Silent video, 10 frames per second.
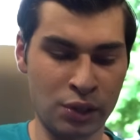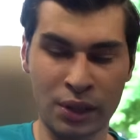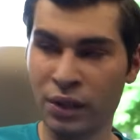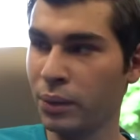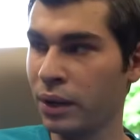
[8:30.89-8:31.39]
so
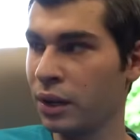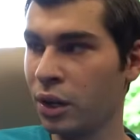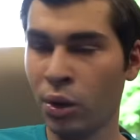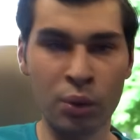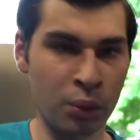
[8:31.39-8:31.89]
I think we're going to
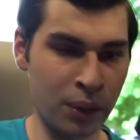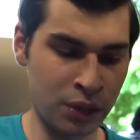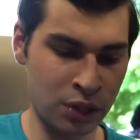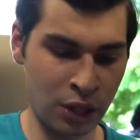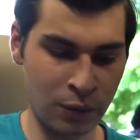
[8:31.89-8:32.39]
go with
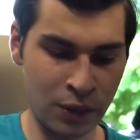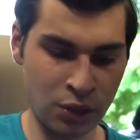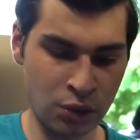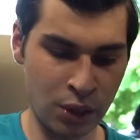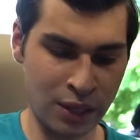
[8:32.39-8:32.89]
service
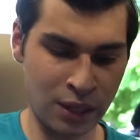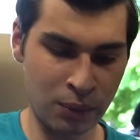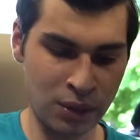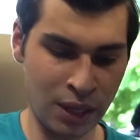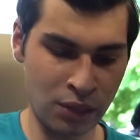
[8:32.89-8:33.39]
and show you guys how to
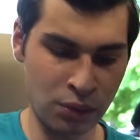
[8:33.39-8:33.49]
reset it.